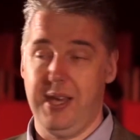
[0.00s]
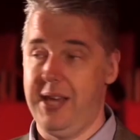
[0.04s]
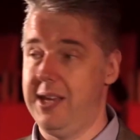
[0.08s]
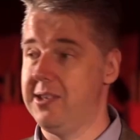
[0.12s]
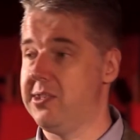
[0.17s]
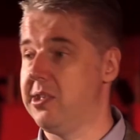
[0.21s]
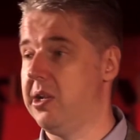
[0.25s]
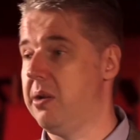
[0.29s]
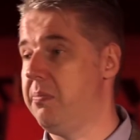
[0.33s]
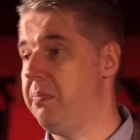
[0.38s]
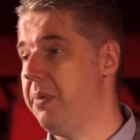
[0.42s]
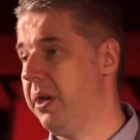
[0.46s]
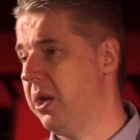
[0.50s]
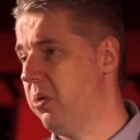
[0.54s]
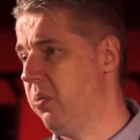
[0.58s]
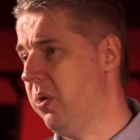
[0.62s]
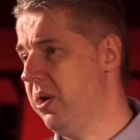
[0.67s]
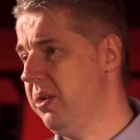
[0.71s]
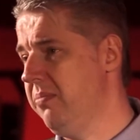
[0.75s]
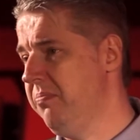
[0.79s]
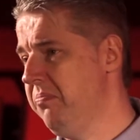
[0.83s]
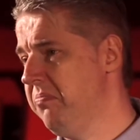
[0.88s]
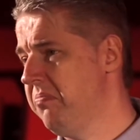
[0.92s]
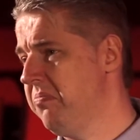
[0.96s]
Is it a big
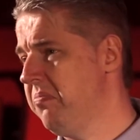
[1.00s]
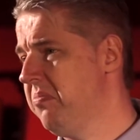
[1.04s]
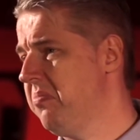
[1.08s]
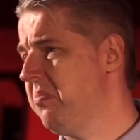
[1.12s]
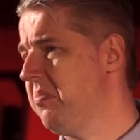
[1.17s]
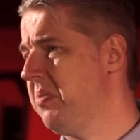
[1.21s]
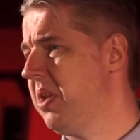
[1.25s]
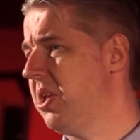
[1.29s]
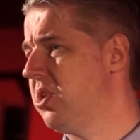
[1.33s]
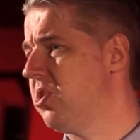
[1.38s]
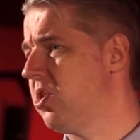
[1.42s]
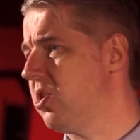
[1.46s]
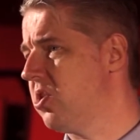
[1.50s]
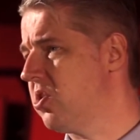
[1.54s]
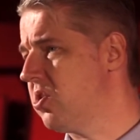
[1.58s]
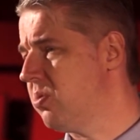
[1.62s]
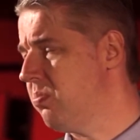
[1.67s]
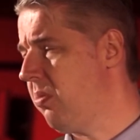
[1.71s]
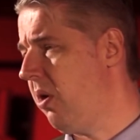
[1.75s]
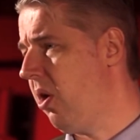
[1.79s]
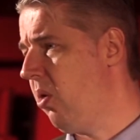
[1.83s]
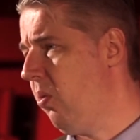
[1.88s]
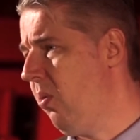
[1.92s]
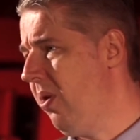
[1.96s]
one? Is it a
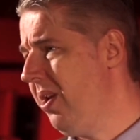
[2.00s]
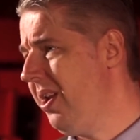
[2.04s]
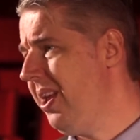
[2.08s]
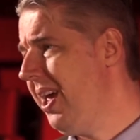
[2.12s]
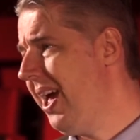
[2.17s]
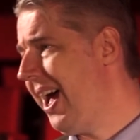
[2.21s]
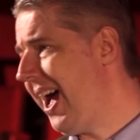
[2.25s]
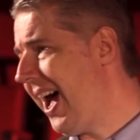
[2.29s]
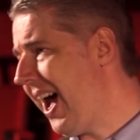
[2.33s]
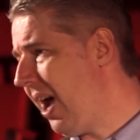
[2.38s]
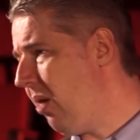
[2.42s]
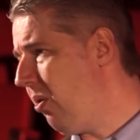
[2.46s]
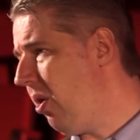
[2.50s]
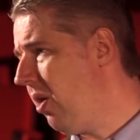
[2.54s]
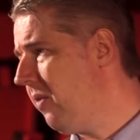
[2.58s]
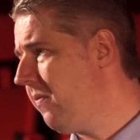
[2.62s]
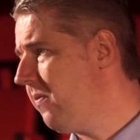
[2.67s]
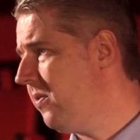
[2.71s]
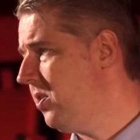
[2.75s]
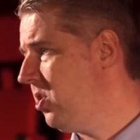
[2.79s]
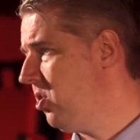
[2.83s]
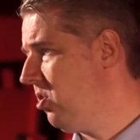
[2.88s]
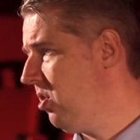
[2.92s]
small one? How often do